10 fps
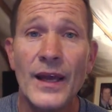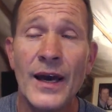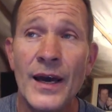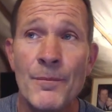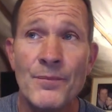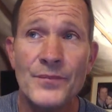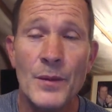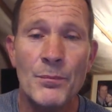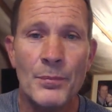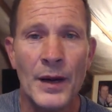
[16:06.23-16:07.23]

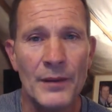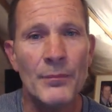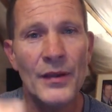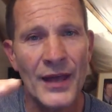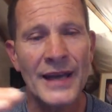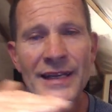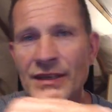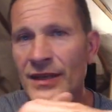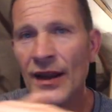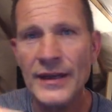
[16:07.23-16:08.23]
But that
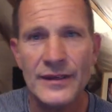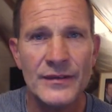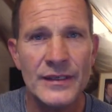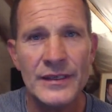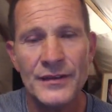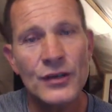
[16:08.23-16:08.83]
is like the